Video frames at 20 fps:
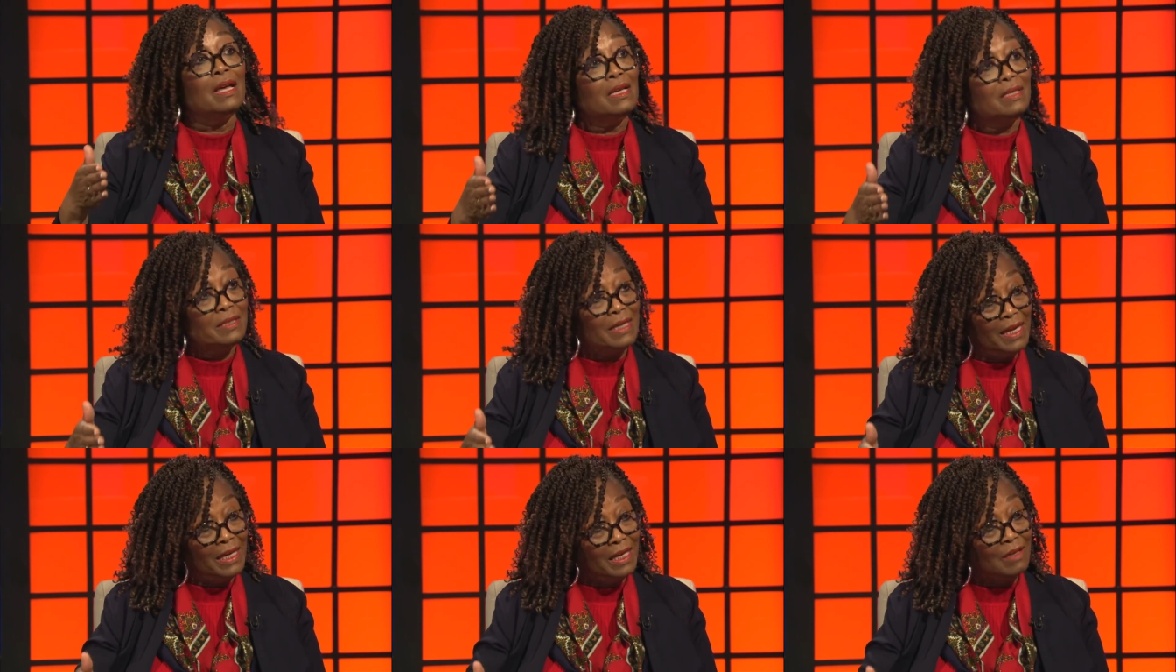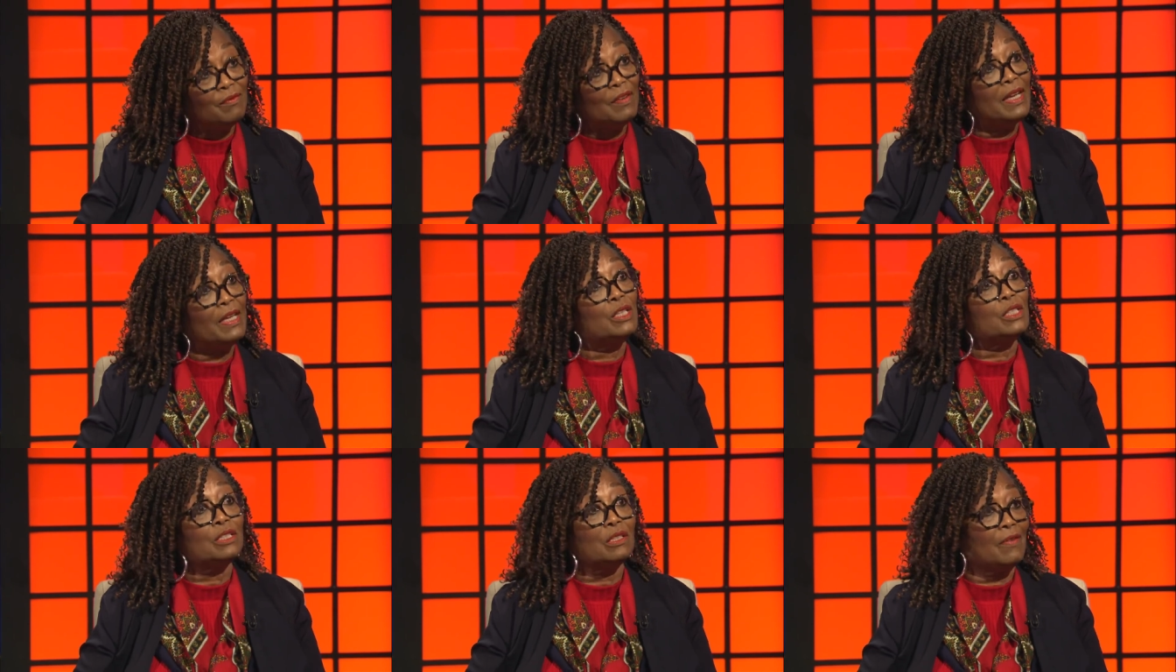take
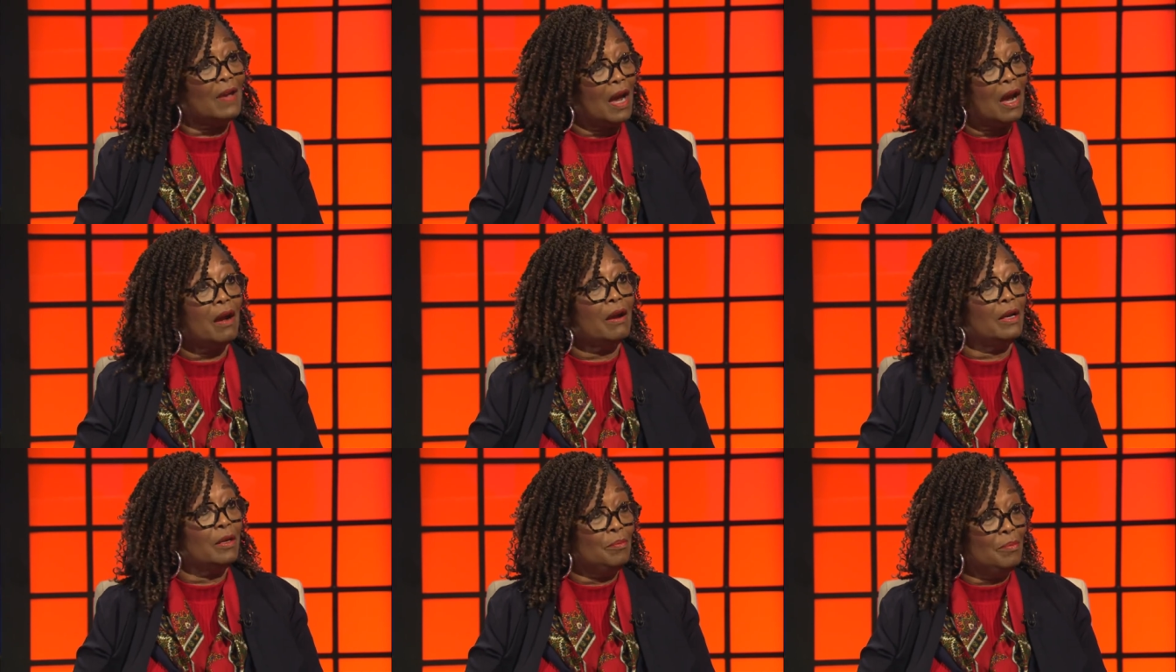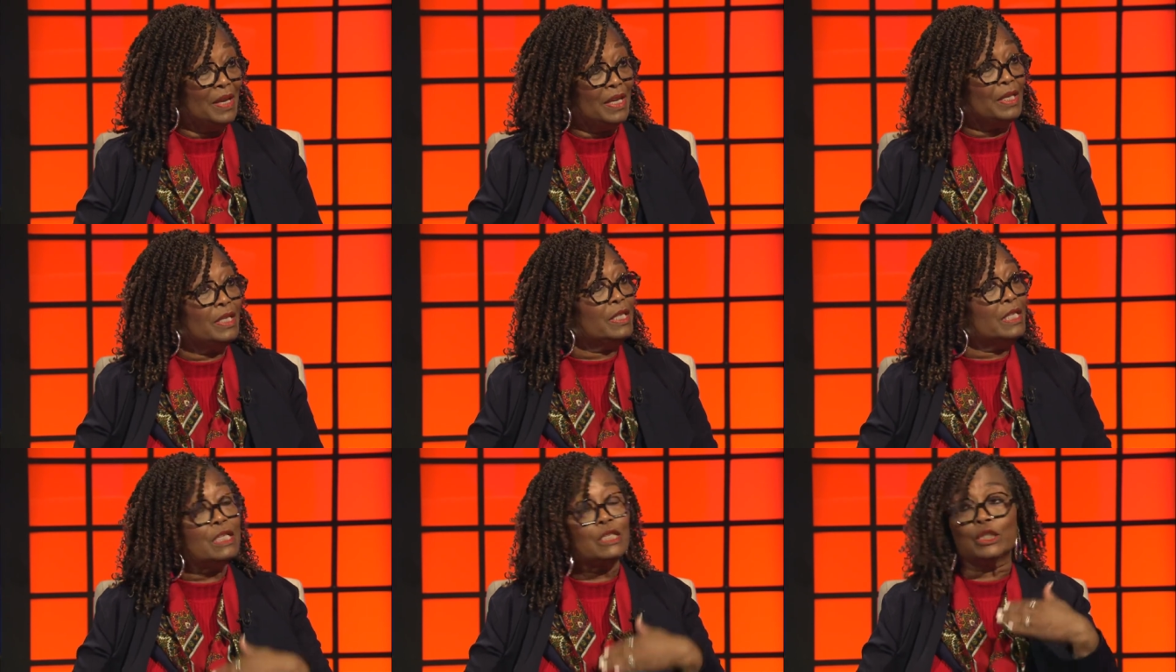advantage of our
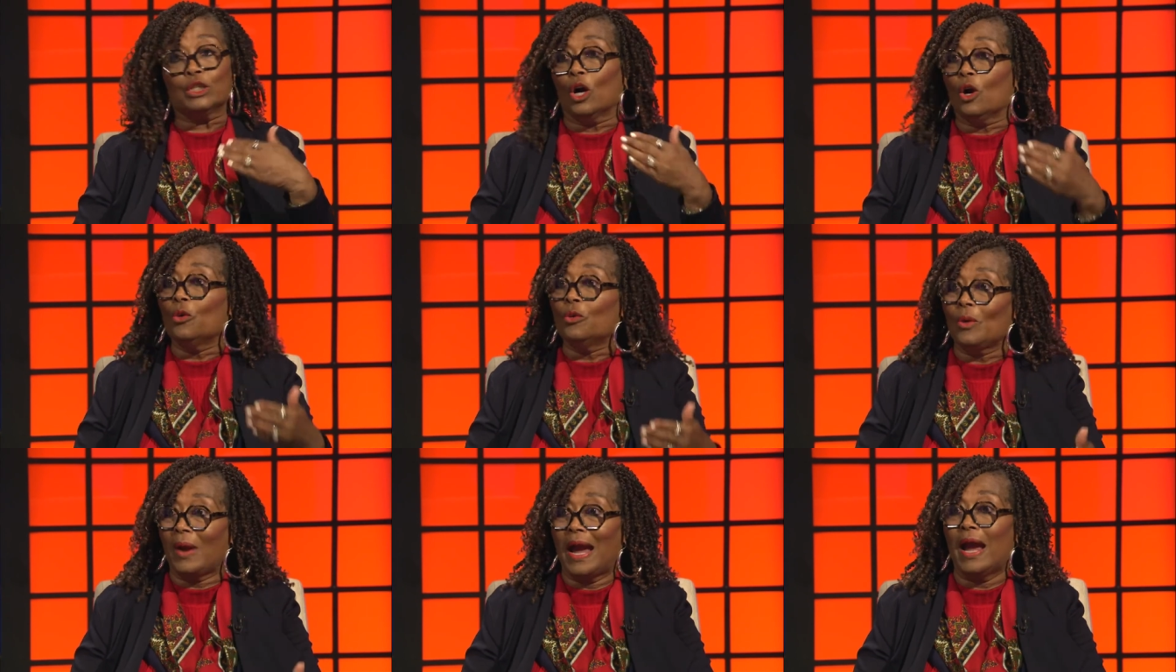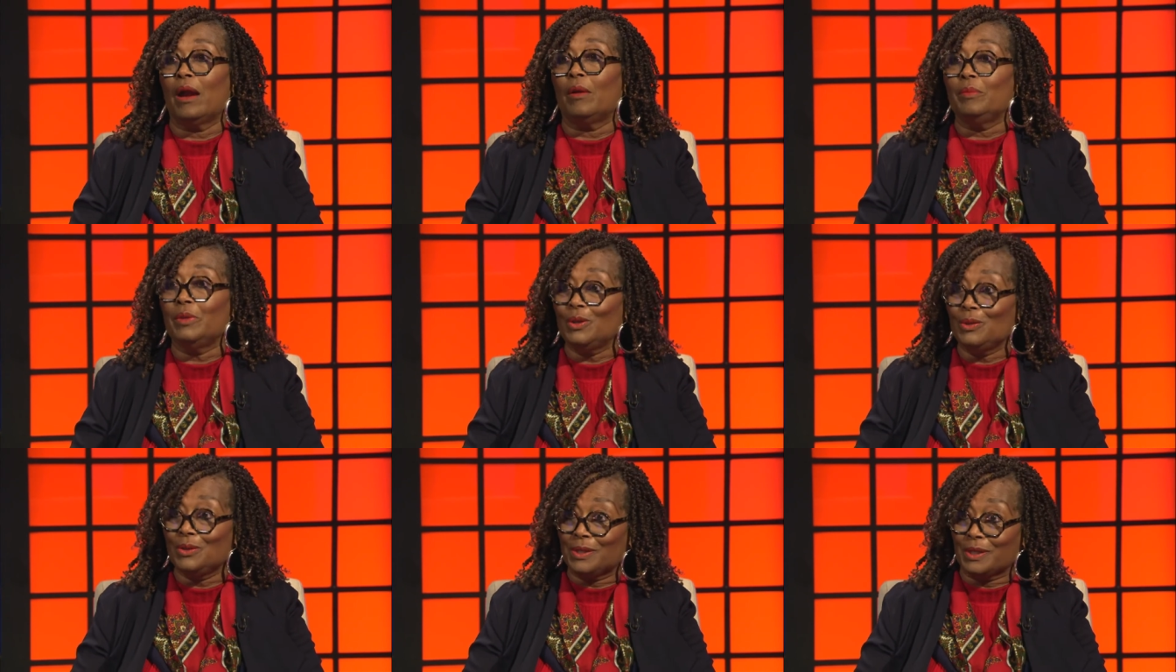amenities, go to our
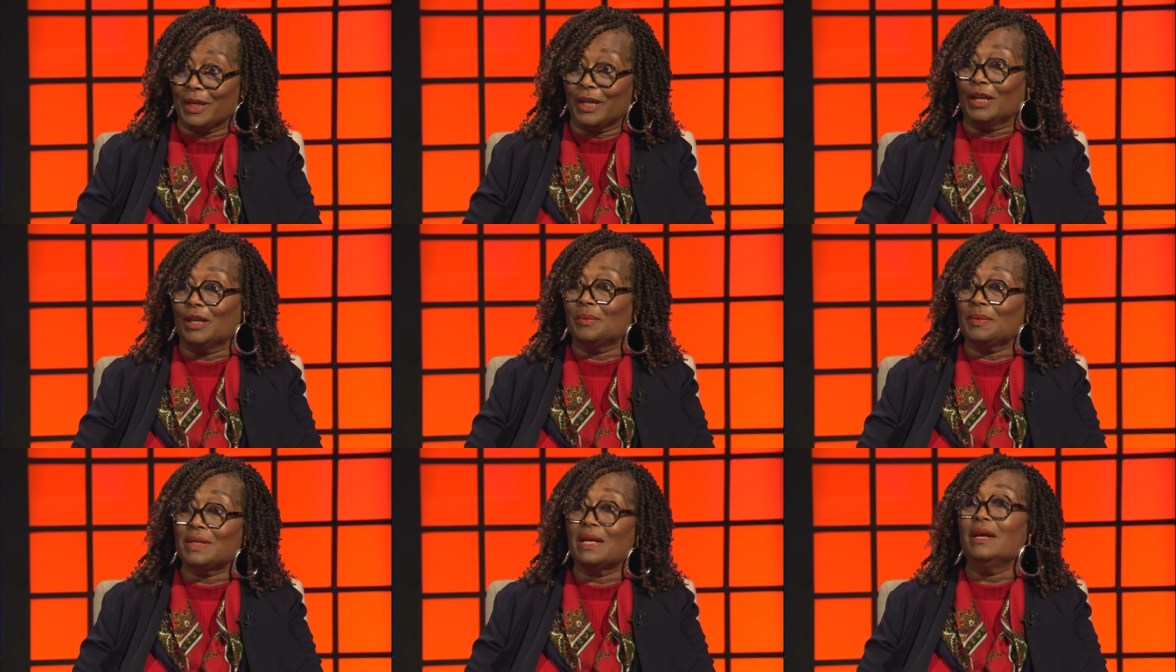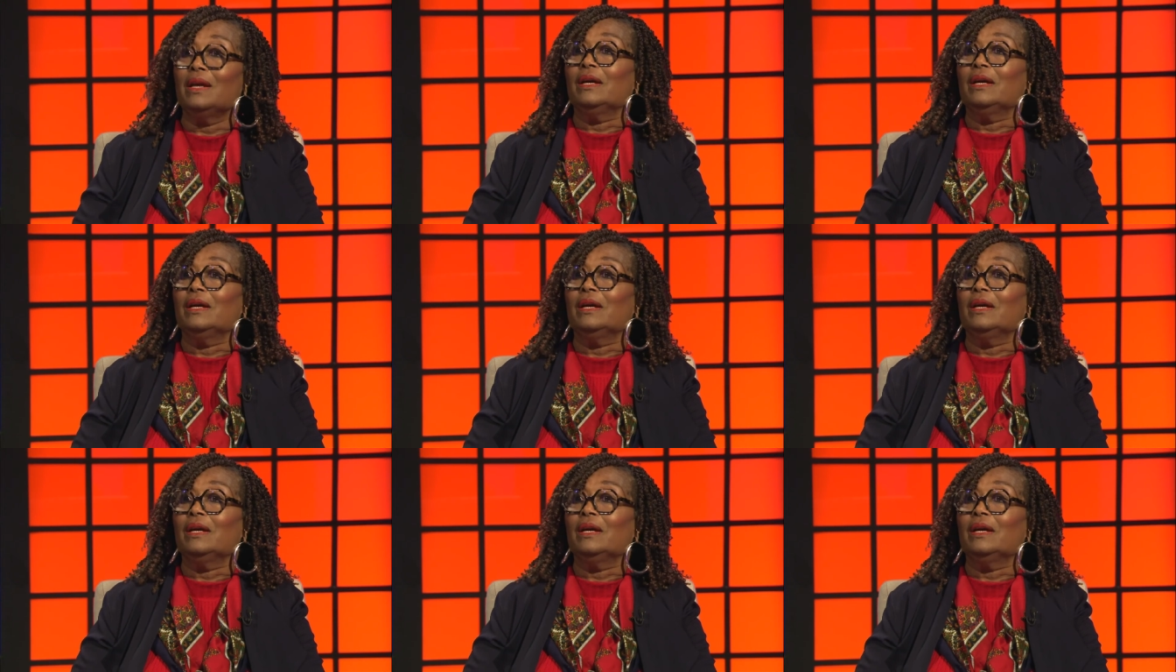museums,